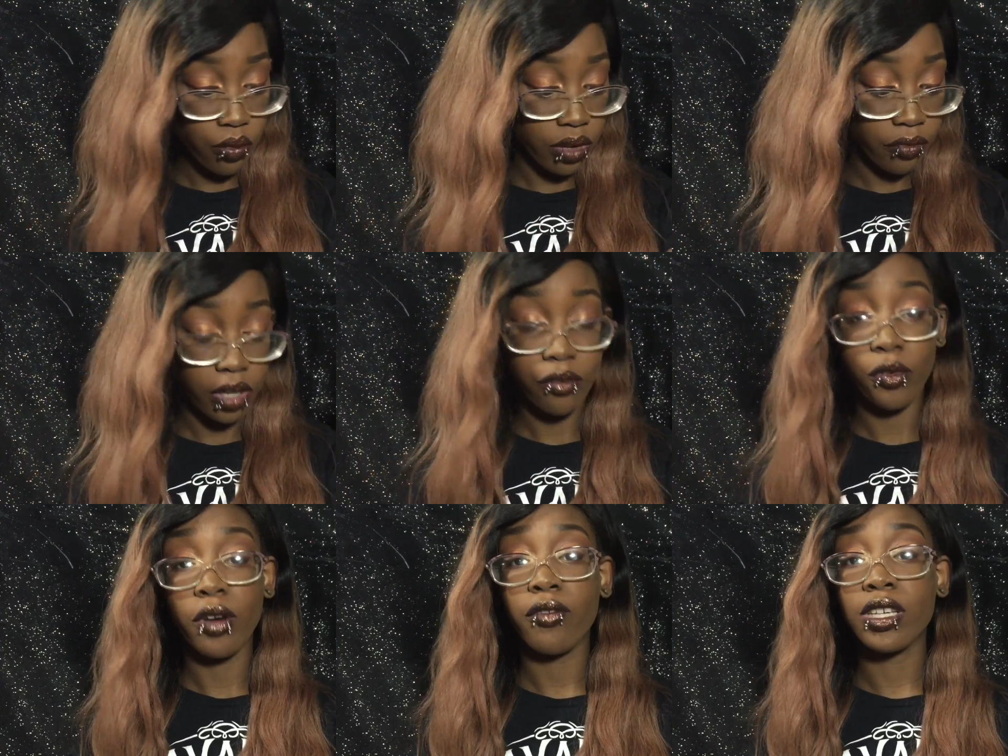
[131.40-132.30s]
a refund
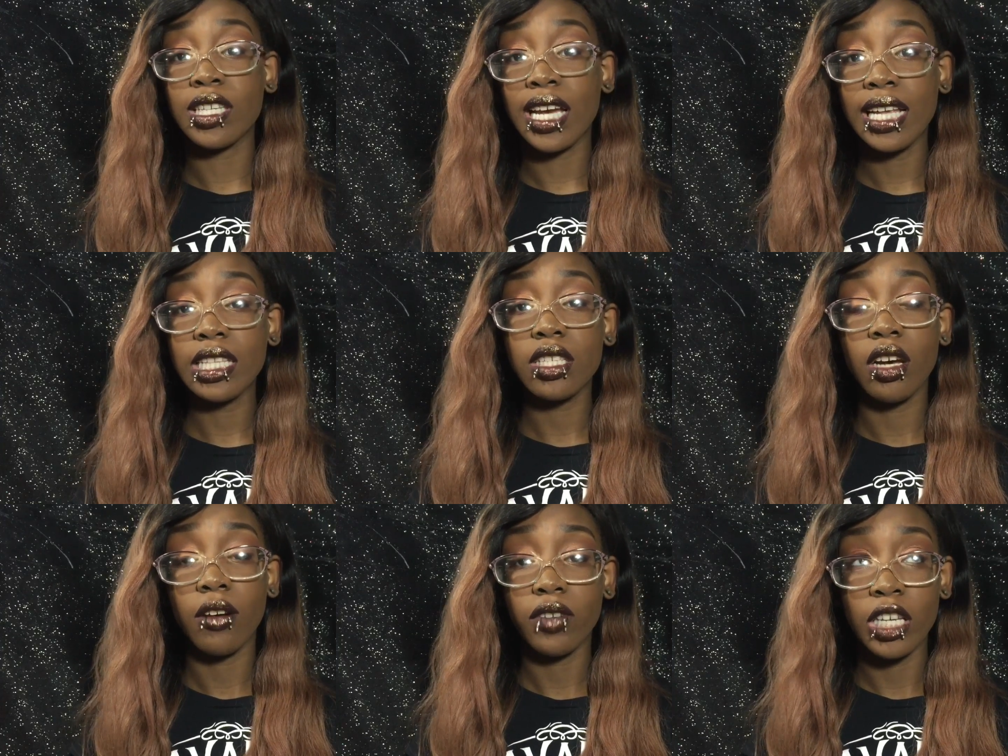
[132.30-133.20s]
for it because I got this
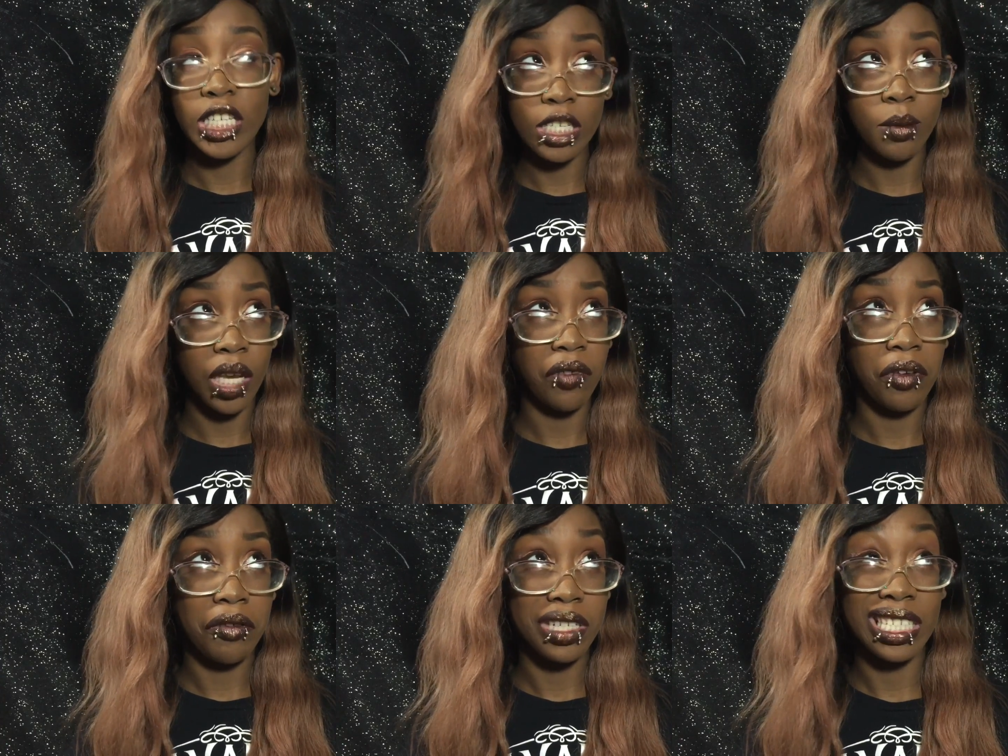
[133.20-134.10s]
off eBay for,
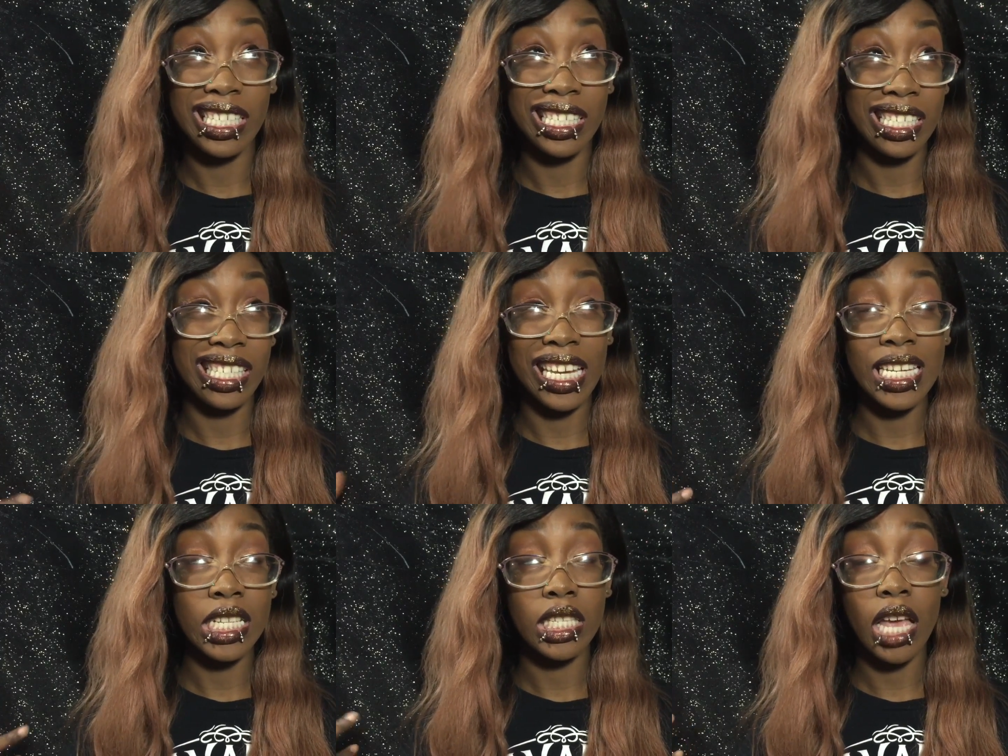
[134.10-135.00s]
I want to say,
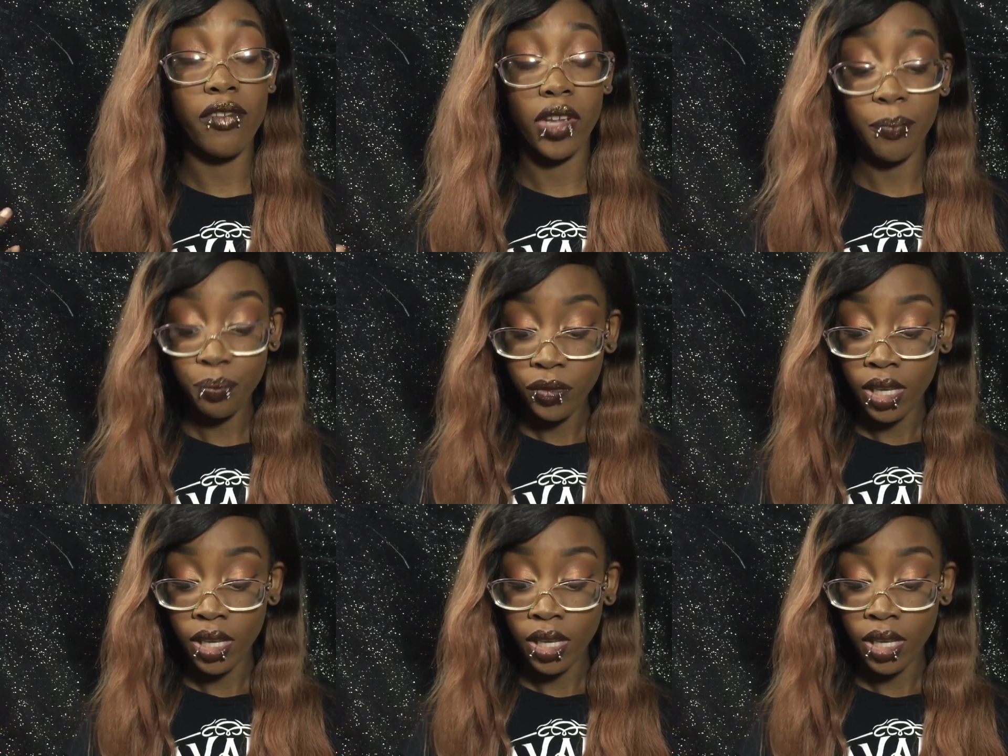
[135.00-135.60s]
$6.87.